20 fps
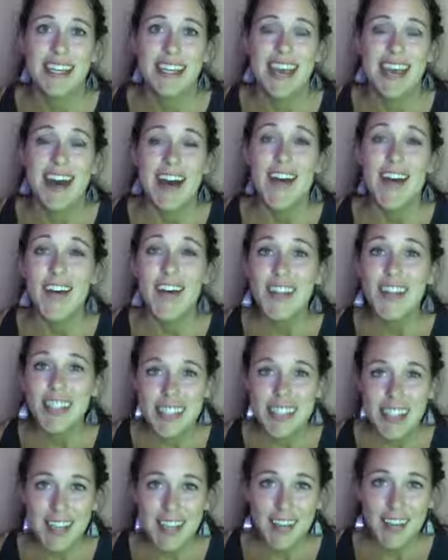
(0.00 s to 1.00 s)

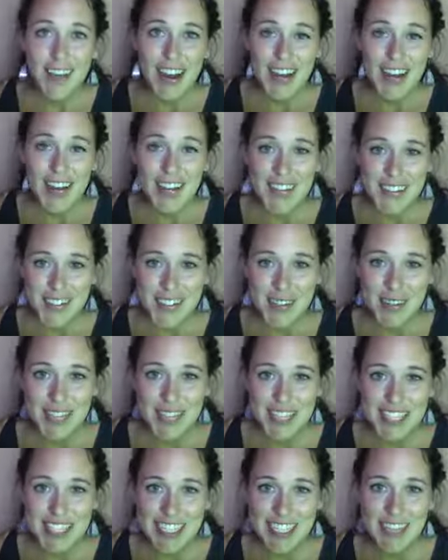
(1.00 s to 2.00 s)
Also, I also wanted
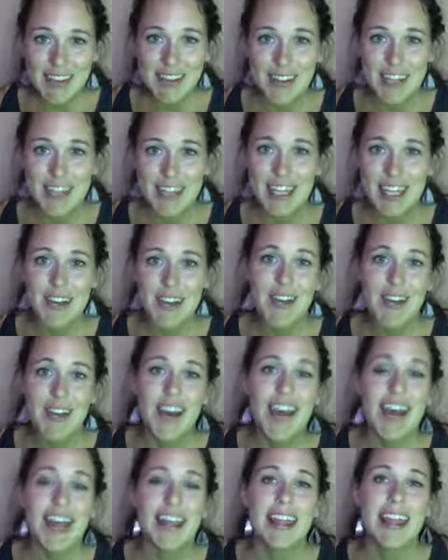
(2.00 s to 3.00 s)
to share with you
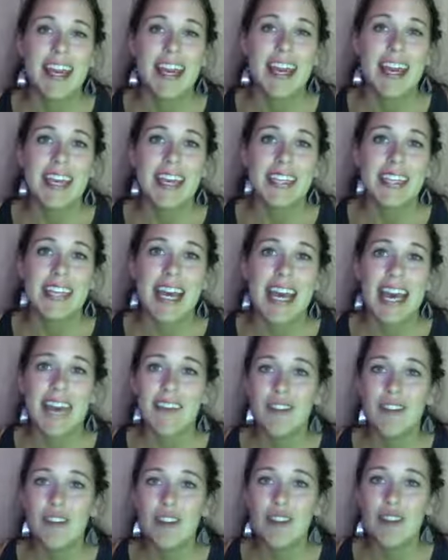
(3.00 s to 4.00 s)
that I have
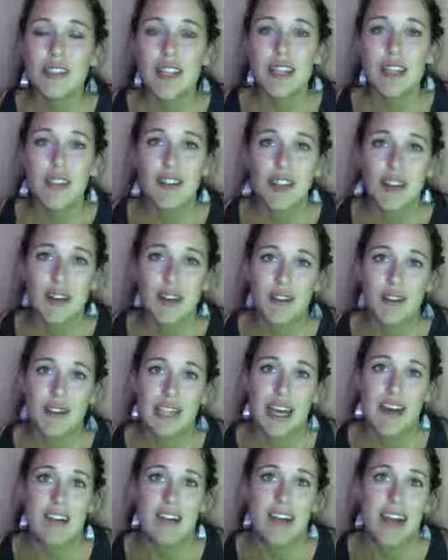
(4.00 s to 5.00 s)
a newsletter that goes
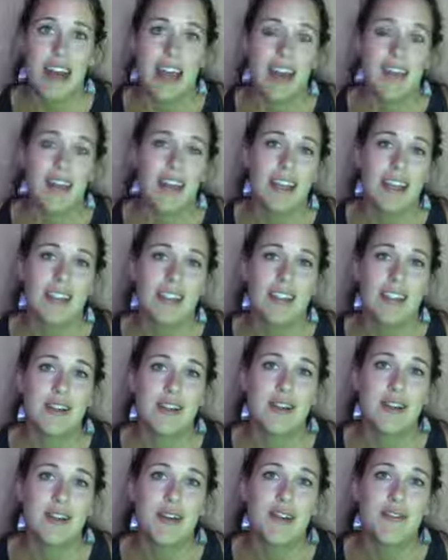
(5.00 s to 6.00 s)
out now, and
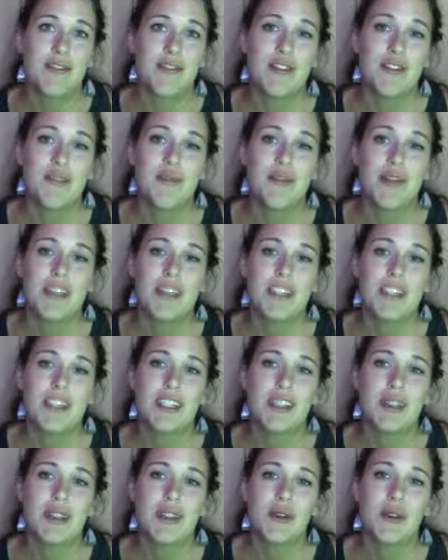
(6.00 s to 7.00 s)
so if you want
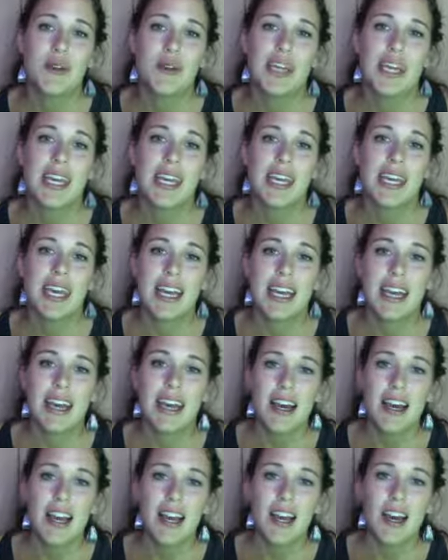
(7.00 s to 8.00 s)
to get
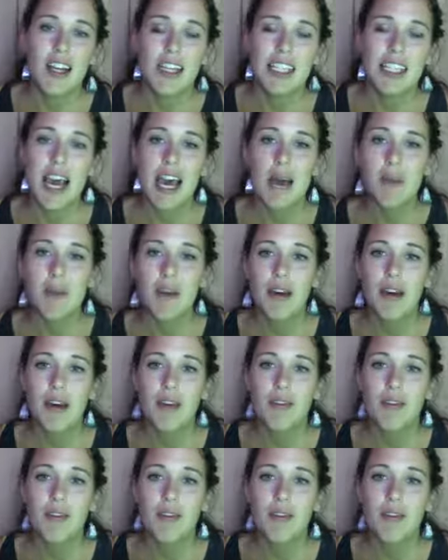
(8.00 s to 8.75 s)
on top of